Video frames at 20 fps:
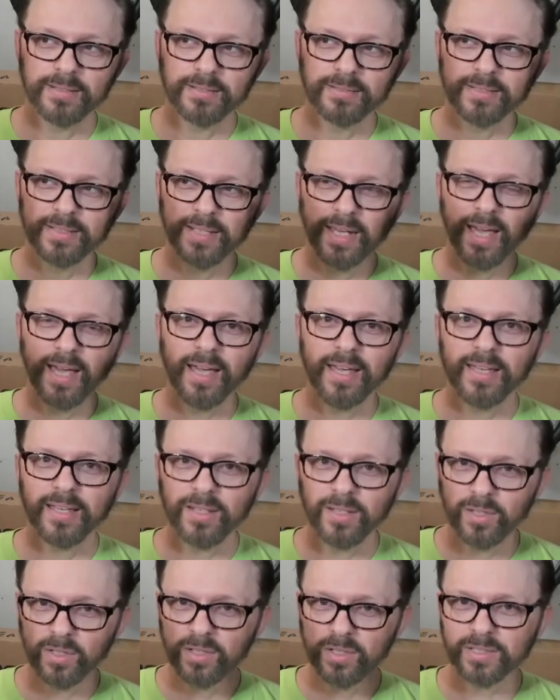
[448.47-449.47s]
yeah,
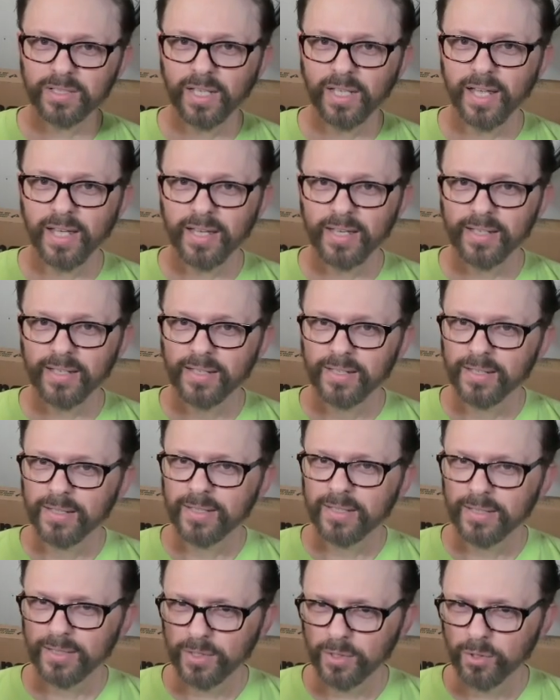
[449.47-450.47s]
it looks like
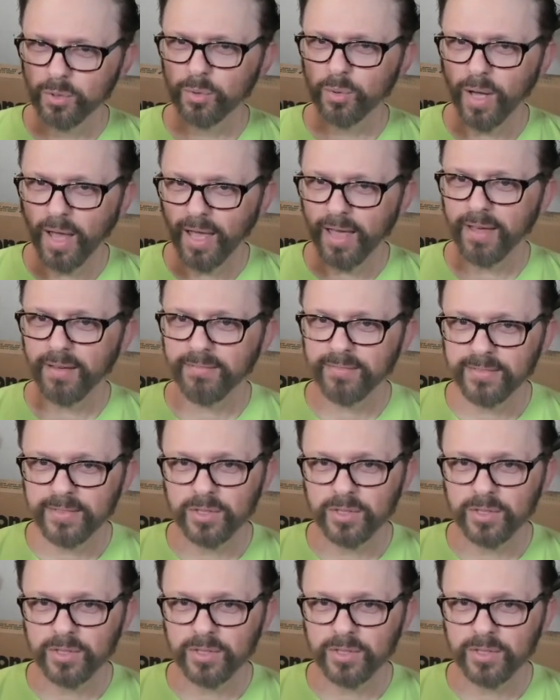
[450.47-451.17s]
you have